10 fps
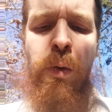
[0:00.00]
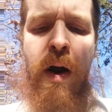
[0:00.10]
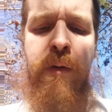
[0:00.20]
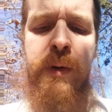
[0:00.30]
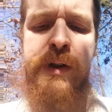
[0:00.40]

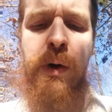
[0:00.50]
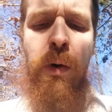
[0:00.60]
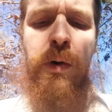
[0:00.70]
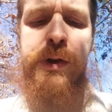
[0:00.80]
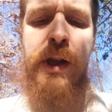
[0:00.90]
read from the
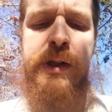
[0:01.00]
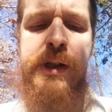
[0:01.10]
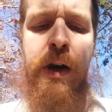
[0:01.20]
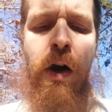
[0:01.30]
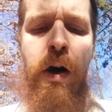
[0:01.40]
scrolls in the
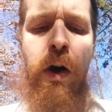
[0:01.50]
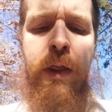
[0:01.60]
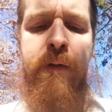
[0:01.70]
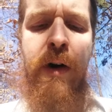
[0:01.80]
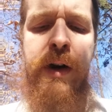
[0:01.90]
synagogue on
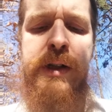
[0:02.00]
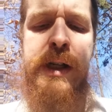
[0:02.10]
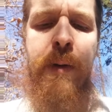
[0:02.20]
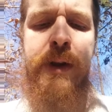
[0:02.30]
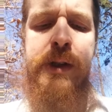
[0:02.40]
the various
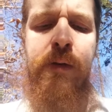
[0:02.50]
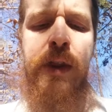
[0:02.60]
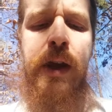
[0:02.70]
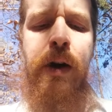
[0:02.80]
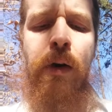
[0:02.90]
Sabbaths of
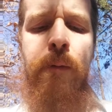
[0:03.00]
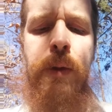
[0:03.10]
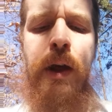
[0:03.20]
the year.